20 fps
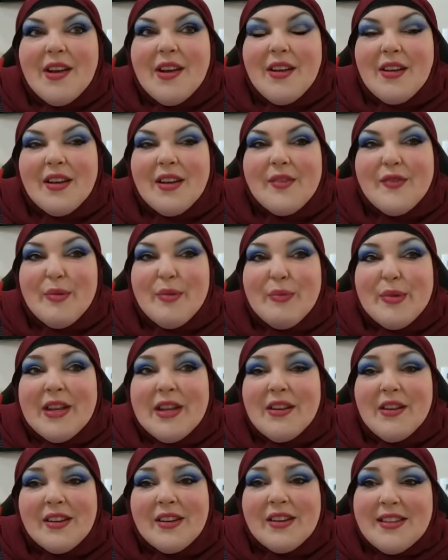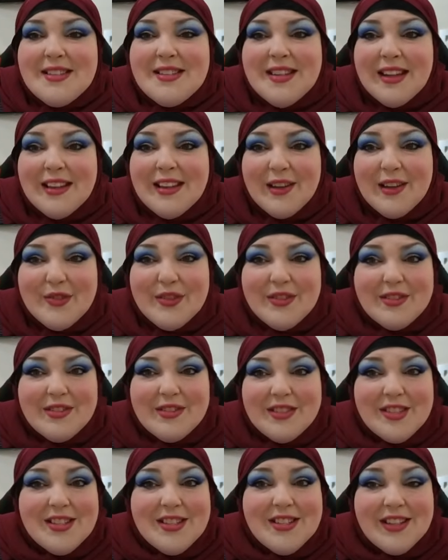Uh, if I'm being honest, I left
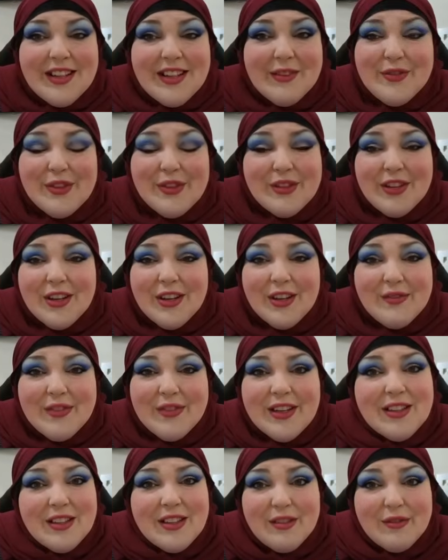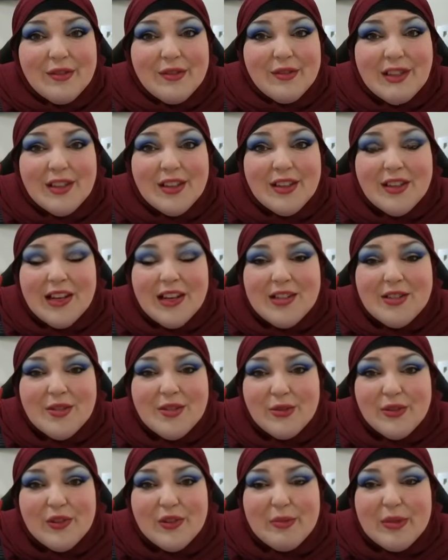just left a lot of it in the villa. I
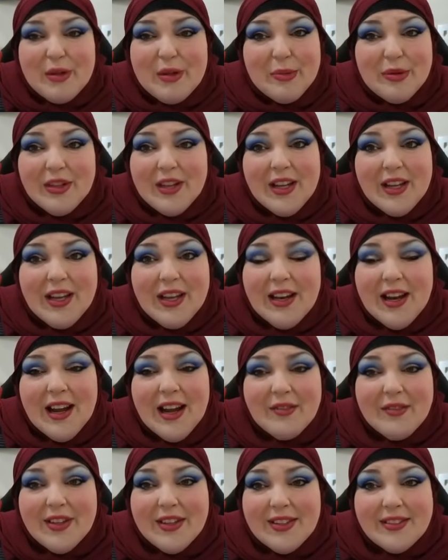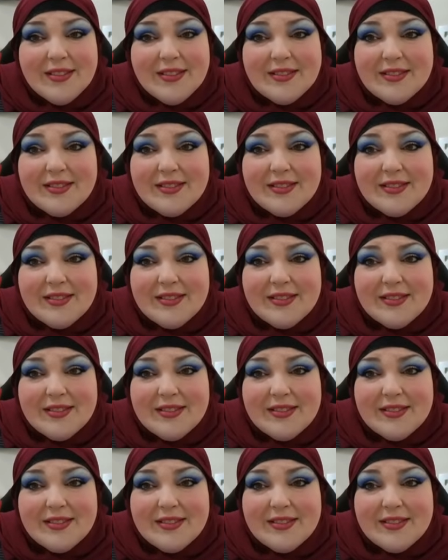told the people they can have it.